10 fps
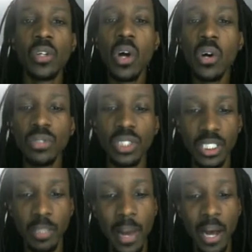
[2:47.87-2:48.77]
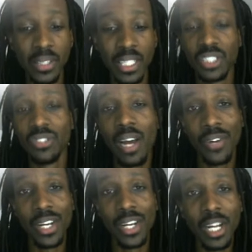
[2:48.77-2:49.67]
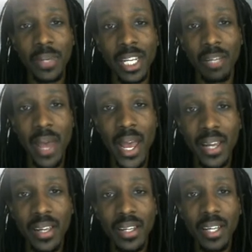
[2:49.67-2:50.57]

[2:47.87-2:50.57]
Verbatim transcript: loan just about that you never end up getting back